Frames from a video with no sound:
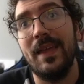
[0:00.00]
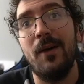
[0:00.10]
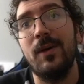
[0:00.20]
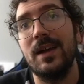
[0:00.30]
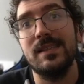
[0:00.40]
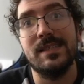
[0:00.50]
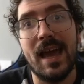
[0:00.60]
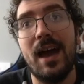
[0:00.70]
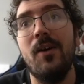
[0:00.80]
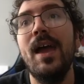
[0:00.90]
that one, because
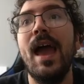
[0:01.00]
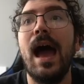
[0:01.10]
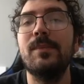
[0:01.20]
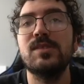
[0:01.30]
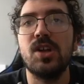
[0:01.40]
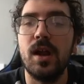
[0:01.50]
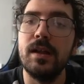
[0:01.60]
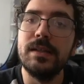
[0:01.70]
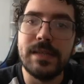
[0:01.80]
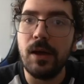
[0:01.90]
now I'm starting
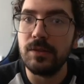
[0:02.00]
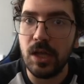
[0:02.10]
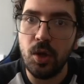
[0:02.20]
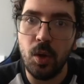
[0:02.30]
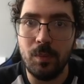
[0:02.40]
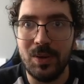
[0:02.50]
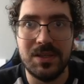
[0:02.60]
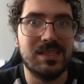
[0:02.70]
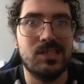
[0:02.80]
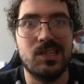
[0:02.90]
to doubt the gold
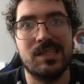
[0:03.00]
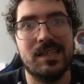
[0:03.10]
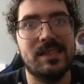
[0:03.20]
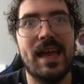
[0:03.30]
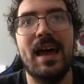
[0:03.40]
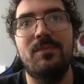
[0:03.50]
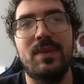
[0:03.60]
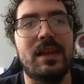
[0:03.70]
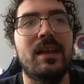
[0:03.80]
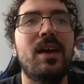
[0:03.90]
plus is just a tad
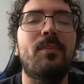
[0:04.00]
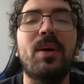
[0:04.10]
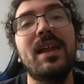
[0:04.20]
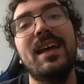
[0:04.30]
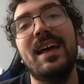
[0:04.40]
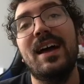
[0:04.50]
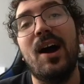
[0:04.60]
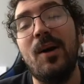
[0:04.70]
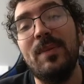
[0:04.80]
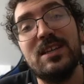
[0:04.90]
bit. But
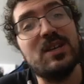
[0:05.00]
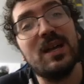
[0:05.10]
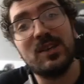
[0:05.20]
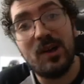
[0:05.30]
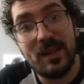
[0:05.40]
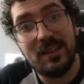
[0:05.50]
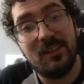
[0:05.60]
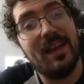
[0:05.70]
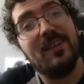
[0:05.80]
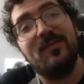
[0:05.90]
uh, make sure you guys all hit the
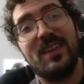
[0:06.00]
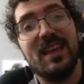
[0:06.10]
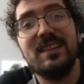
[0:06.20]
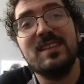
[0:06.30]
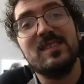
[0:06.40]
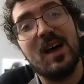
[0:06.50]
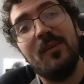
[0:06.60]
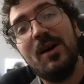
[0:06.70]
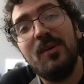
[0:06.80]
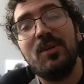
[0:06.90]
like, hit the
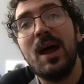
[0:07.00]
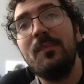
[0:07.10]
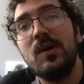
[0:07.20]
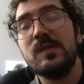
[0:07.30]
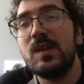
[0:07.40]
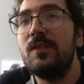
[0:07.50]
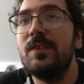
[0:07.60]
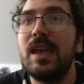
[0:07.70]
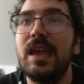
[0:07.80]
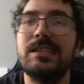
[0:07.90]
sub, put on post
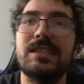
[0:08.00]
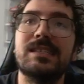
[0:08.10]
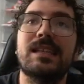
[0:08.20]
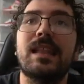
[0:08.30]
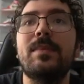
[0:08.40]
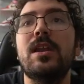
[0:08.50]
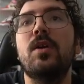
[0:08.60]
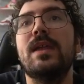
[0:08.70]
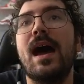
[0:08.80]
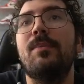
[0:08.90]
notifications and let me know
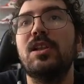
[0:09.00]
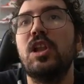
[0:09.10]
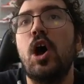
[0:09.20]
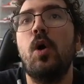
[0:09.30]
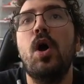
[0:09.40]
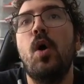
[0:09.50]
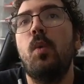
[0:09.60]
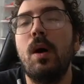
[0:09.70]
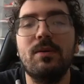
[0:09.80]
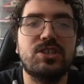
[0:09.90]
down below
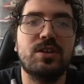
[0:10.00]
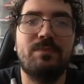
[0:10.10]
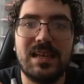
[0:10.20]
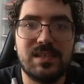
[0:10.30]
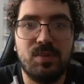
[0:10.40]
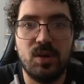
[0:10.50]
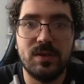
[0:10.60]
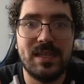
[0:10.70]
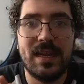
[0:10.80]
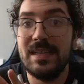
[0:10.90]
what was your best pull
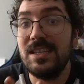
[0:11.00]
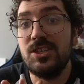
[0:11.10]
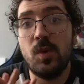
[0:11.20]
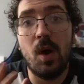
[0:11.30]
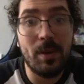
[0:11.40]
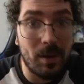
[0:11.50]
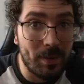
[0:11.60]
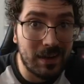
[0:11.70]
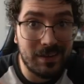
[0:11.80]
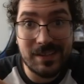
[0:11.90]
today? Did you open up
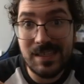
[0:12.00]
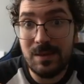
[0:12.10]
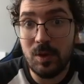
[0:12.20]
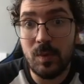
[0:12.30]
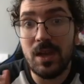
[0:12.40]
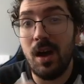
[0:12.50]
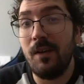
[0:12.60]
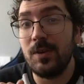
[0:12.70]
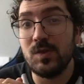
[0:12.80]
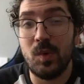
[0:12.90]
any of the team of the week
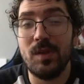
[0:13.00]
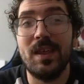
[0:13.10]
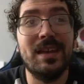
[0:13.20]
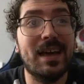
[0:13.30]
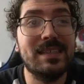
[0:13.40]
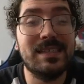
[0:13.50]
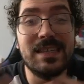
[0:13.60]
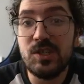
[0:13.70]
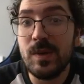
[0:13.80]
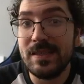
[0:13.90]
offers? Were they nice?
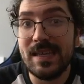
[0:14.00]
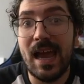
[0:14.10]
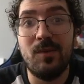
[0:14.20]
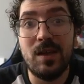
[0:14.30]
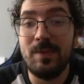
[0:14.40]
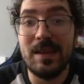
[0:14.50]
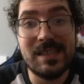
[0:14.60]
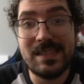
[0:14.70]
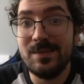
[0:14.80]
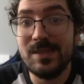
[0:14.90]
Did you get Tyreek? Because
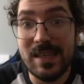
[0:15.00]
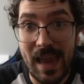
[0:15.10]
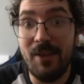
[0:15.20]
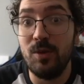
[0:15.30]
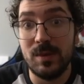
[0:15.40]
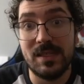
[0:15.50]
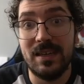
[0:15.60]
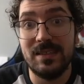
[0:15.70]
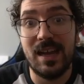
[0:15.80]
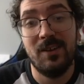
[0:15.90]
it seems like everyone's
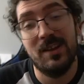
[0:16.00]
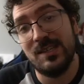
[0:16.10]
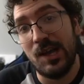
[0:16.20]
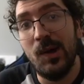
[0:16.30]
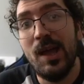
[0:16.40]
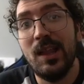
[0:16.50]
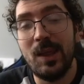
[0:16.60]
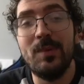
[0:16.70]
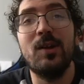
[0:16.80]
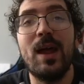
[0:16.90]
getting Tyreek. So
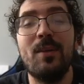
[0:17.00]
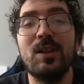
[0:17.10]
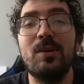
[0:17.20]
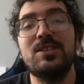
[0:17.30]
let me know down below what